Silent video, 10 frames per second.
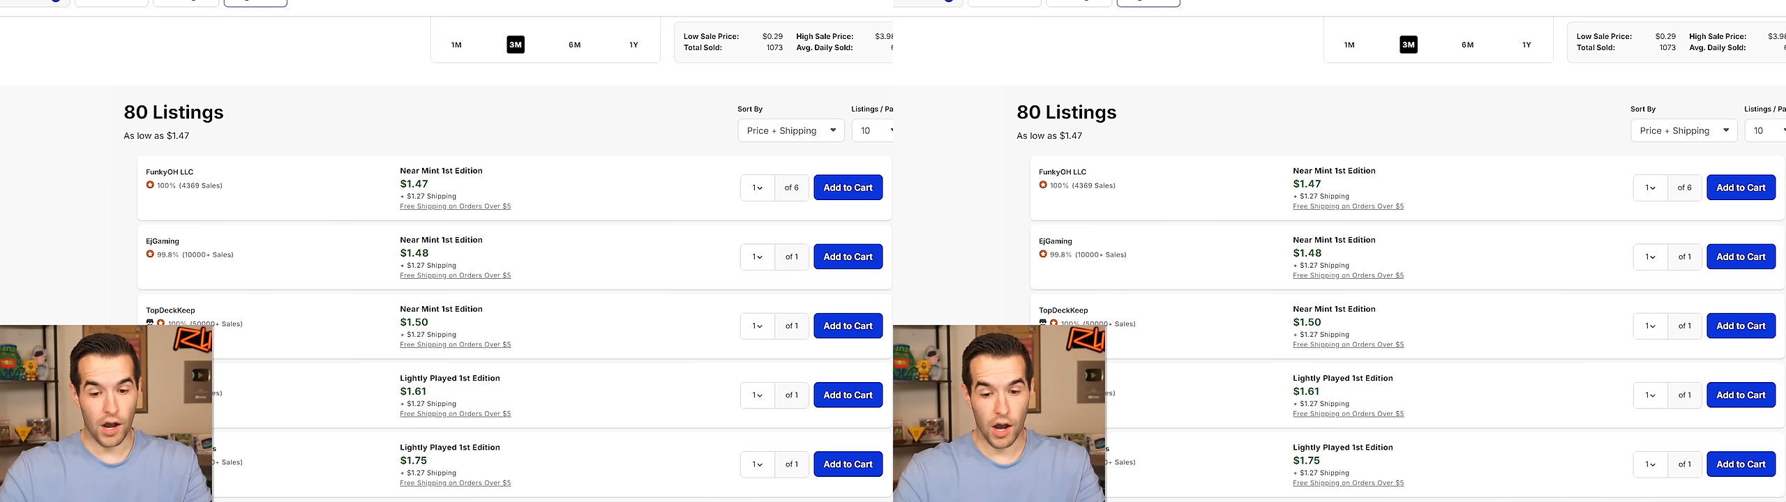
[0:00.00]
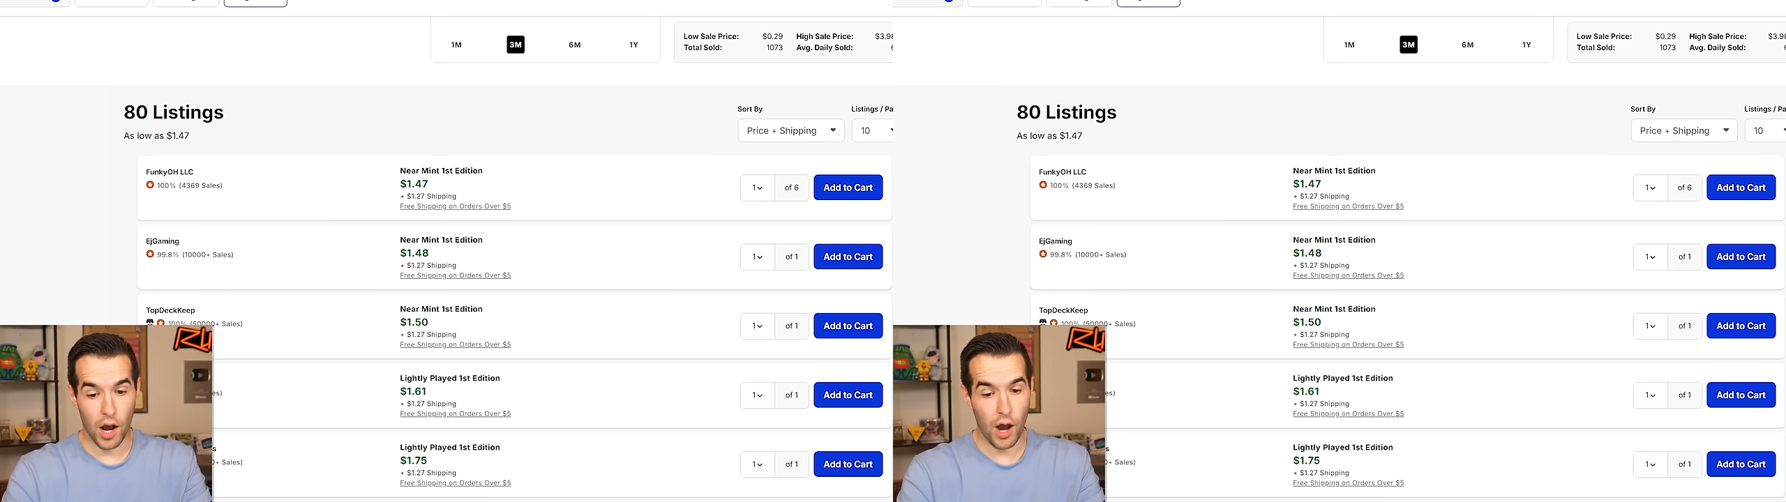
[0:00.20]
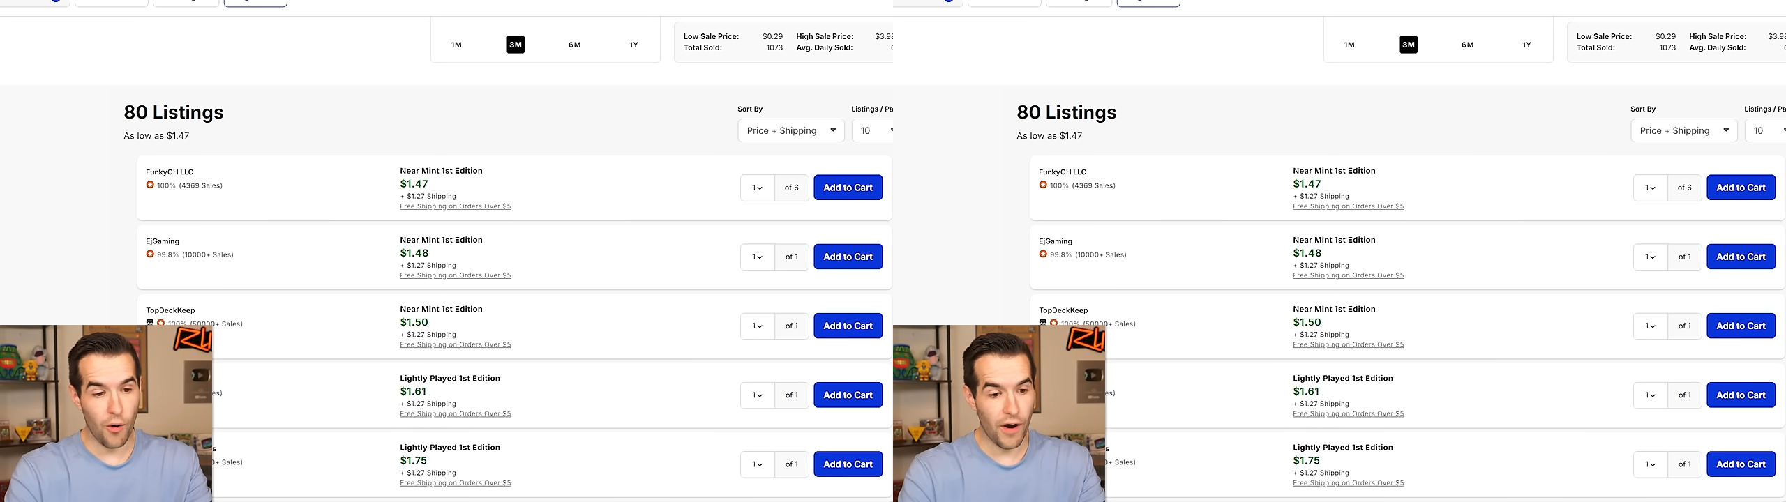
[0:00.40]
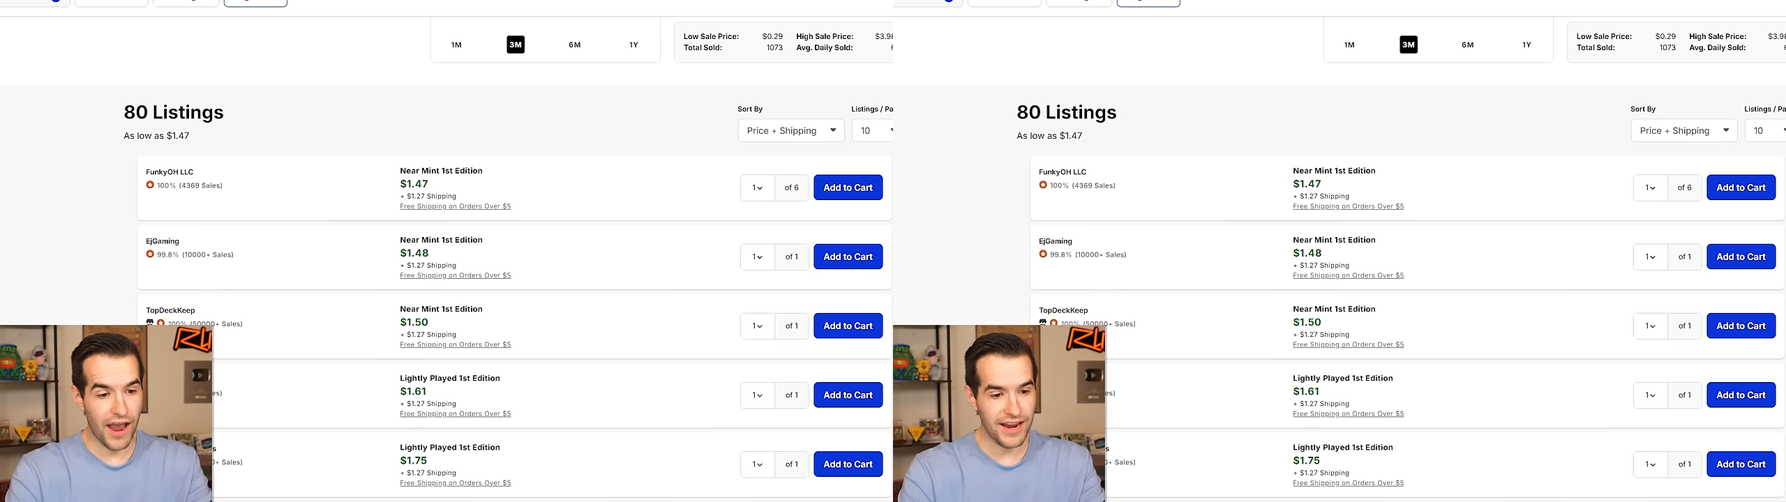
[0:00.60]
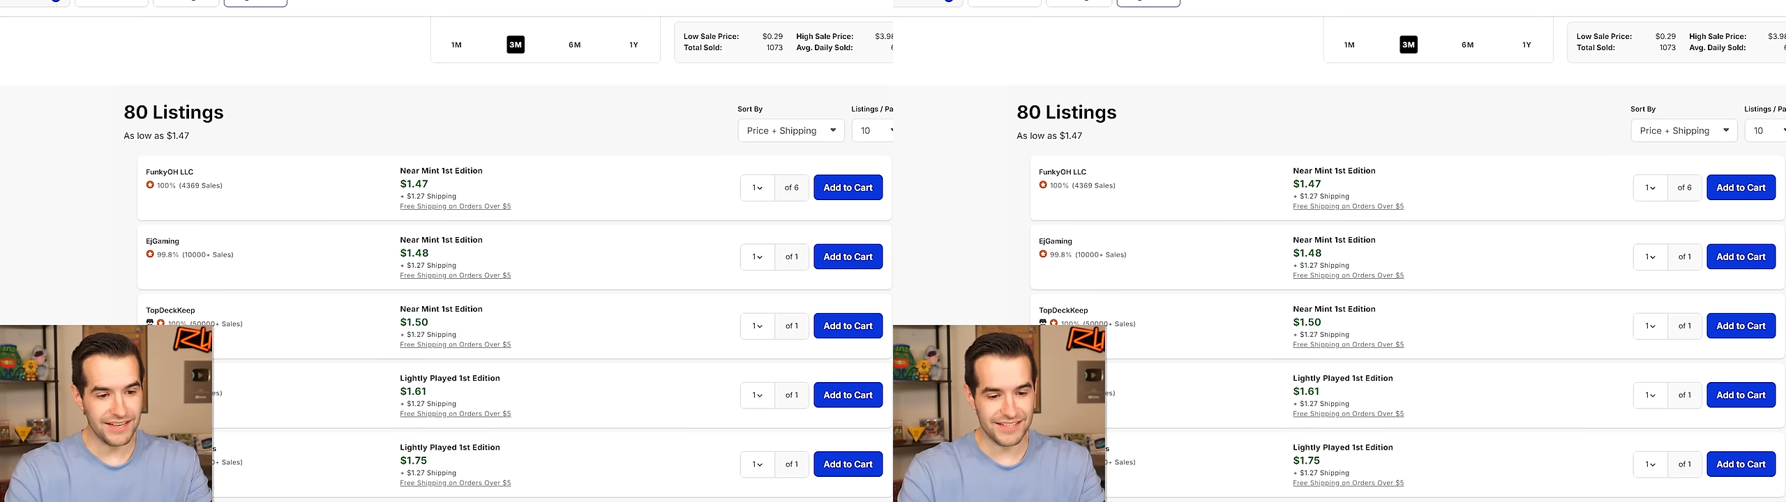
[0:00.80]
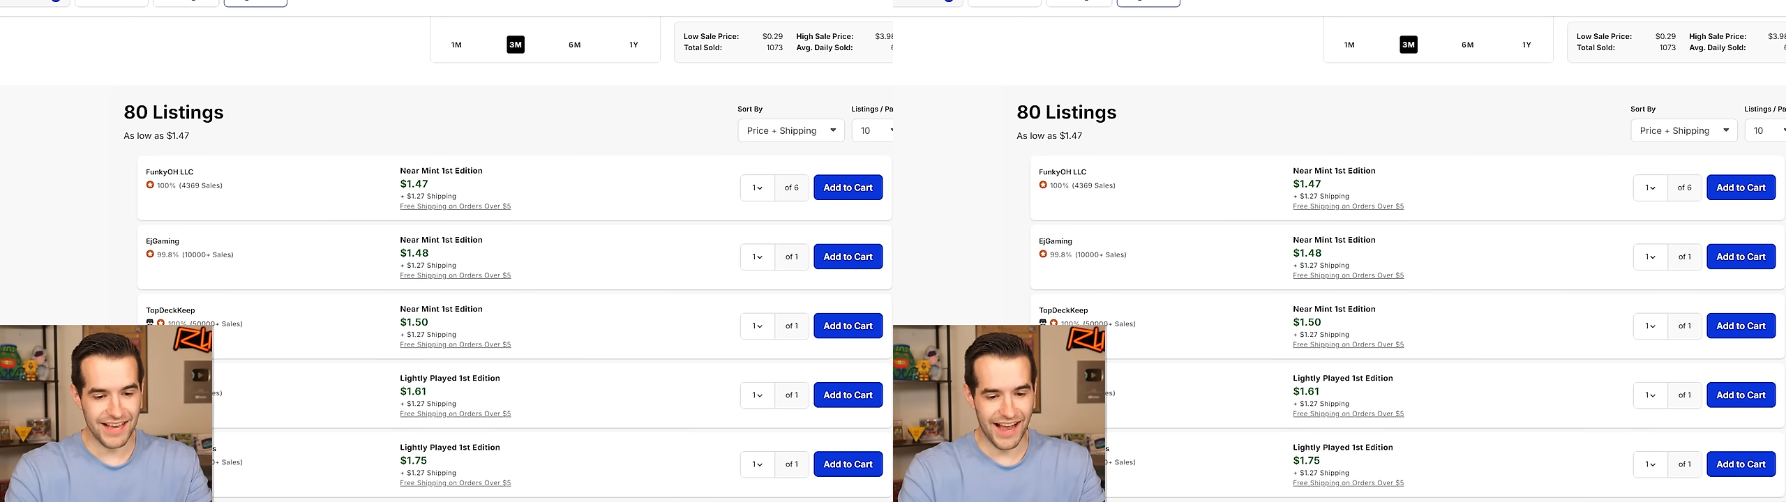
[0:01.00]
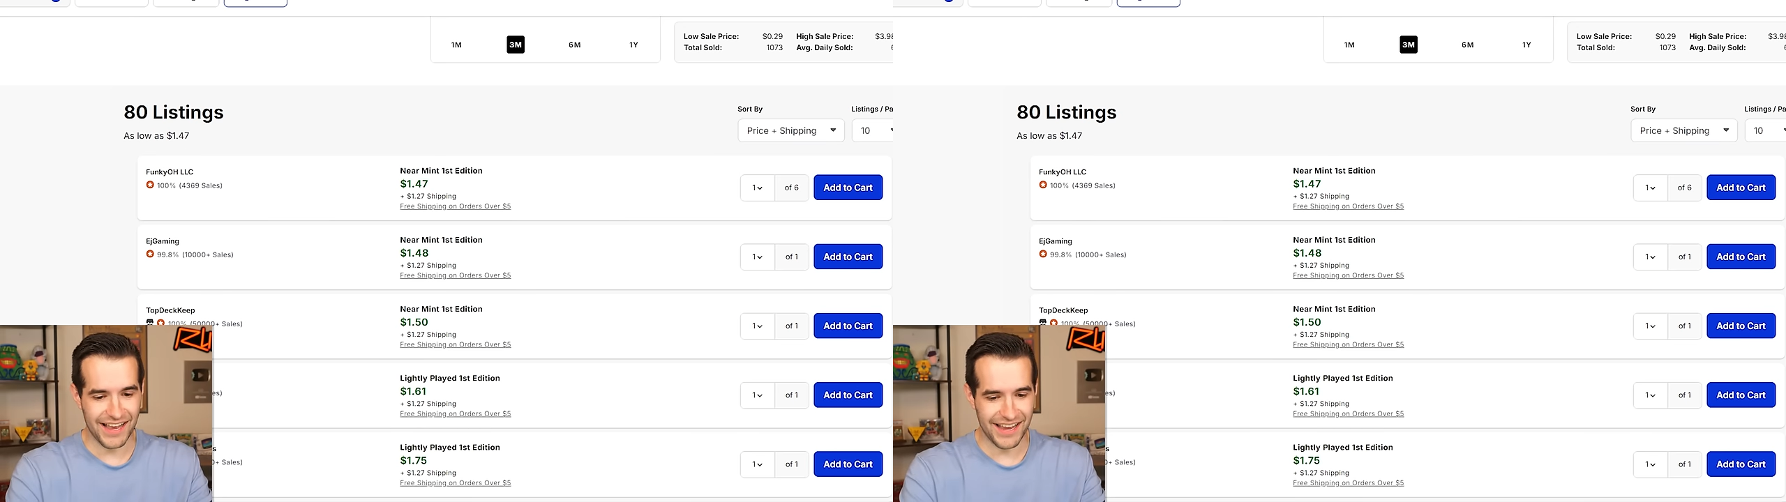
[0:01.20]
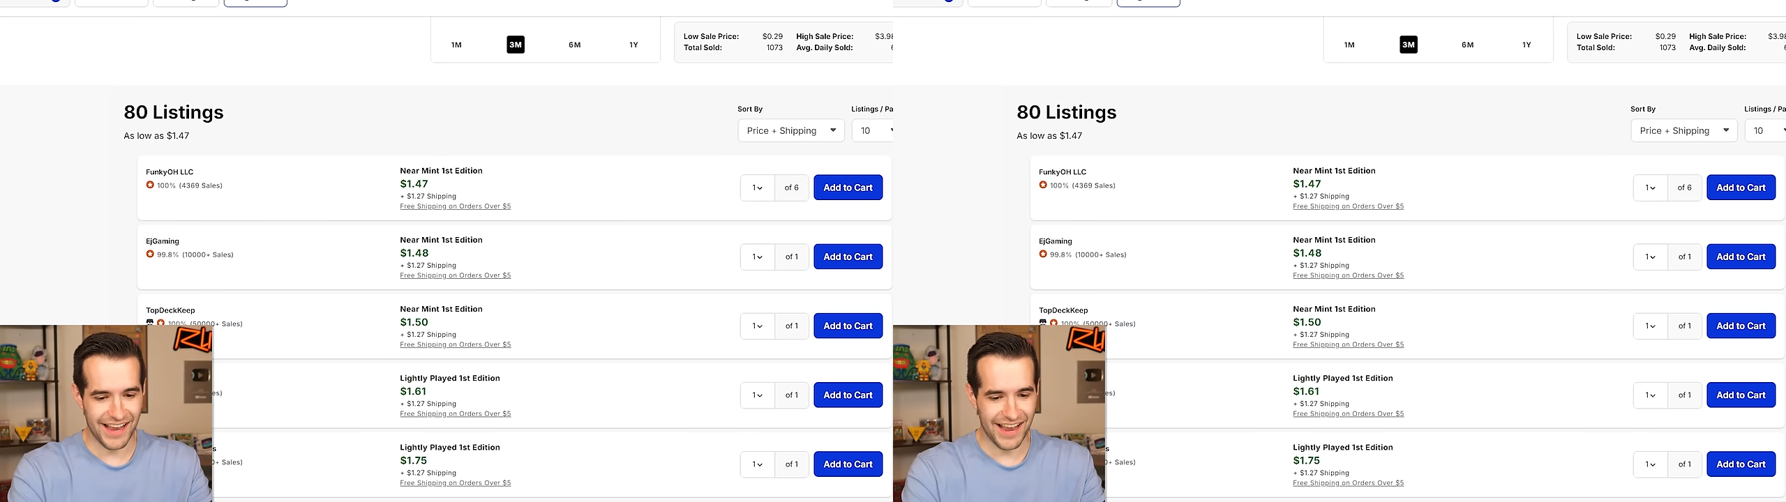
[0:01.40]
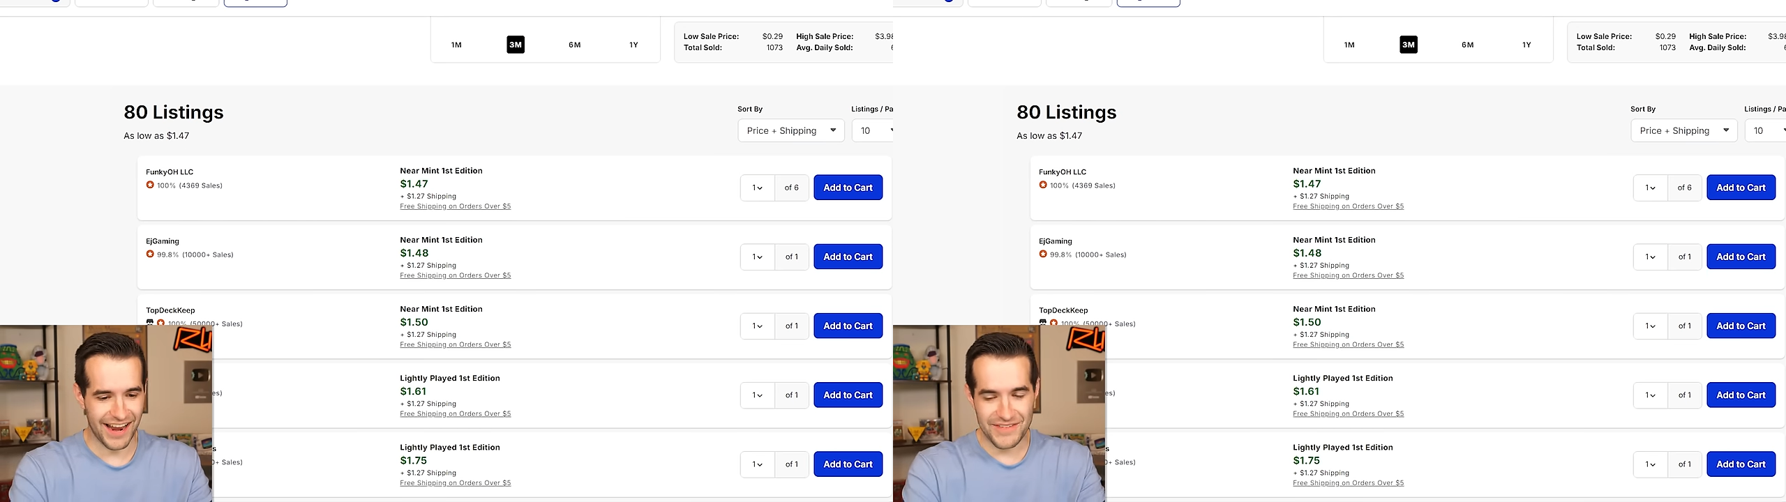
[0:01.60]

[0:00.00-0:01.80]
Oh, wait a second.